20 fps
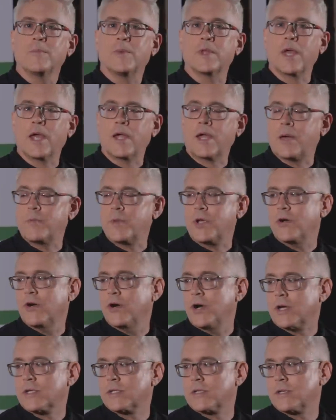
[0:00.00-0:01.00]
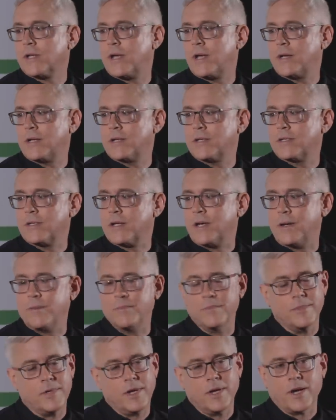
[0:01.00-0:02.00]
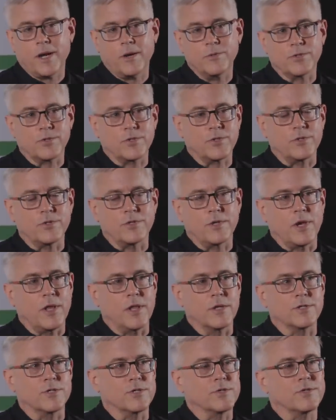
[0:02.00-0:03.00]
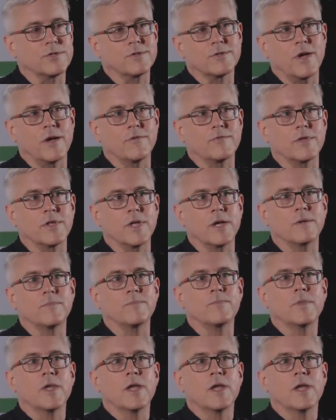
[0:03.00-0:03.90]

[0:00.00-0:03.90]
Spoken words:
But that got me hooked, and I was a sociologist after that.